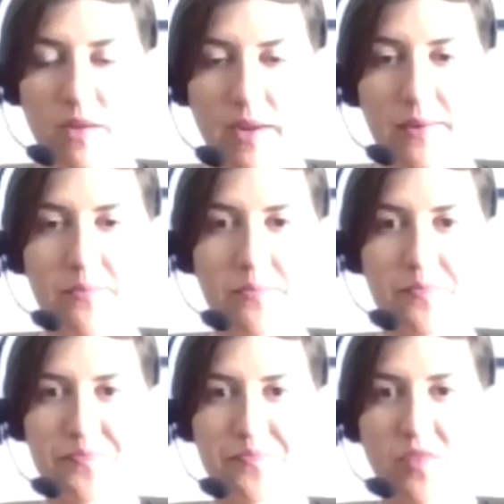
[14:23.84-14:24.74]
Okay.
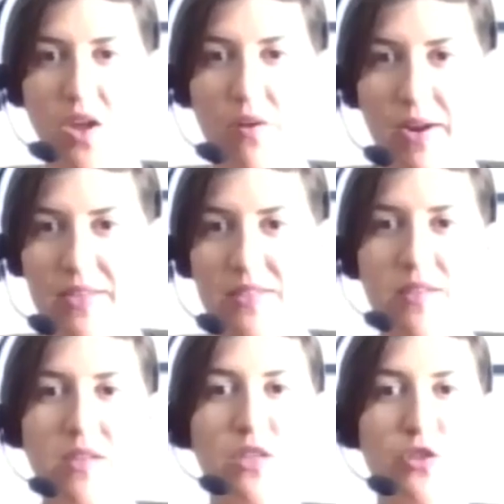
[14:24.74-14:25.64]
All right.
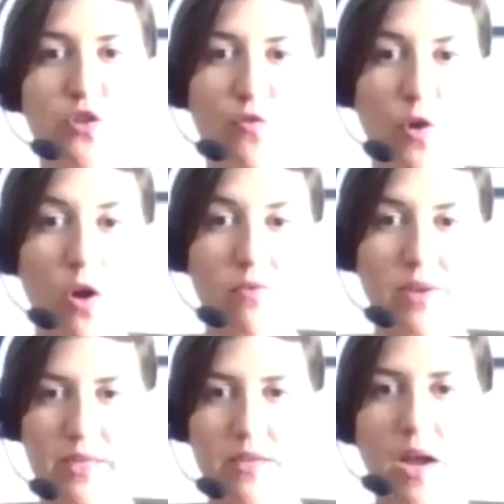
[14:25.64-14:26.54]
So if we're all ready,